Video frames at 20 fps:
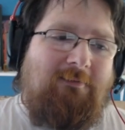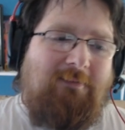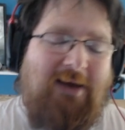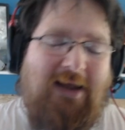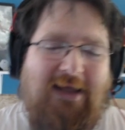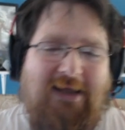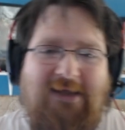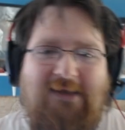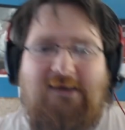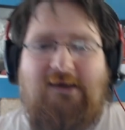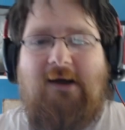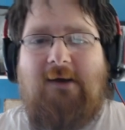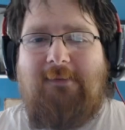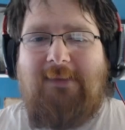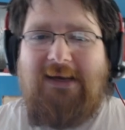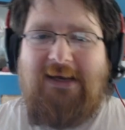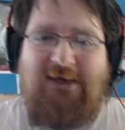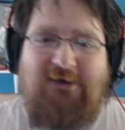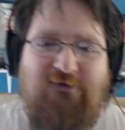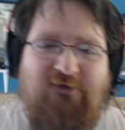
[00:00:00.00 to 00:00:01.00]
playing a
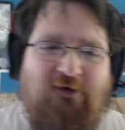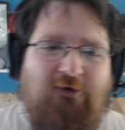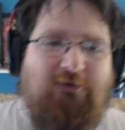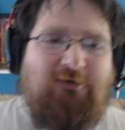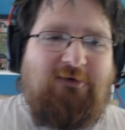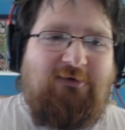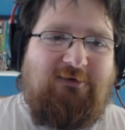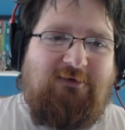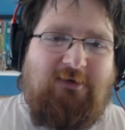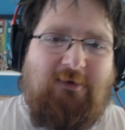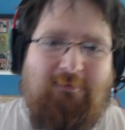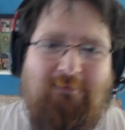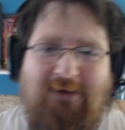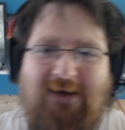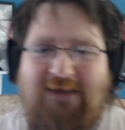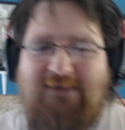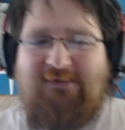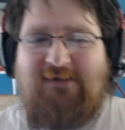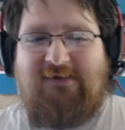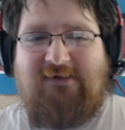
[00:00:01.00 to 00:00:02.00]
million tokens,
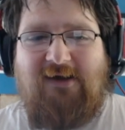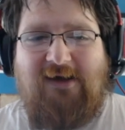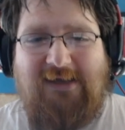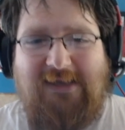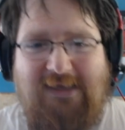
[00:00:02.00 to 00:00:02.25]
play this guy,